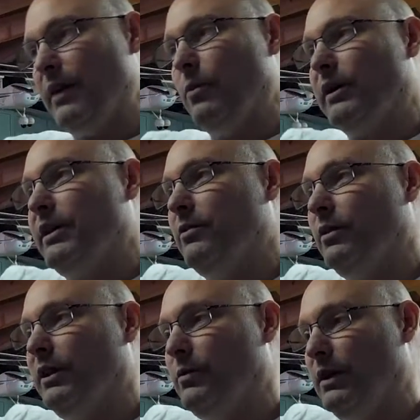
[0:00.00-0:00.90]
that worked out
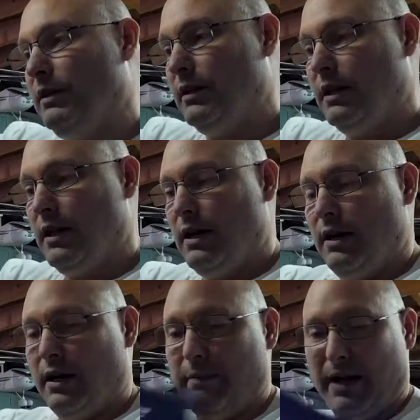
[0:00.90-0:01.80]
really well.
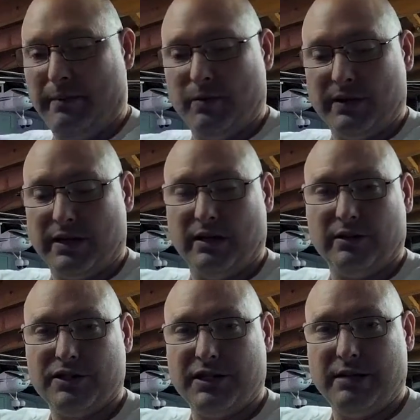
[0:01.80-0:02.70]
I'm happy with the
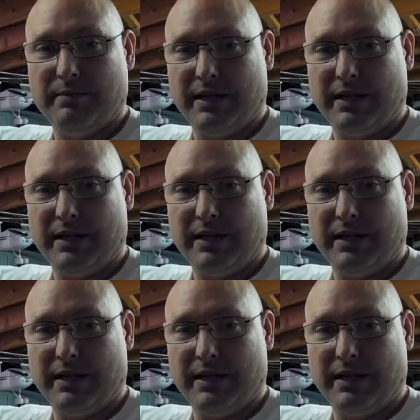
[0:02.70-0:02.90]
color scheme.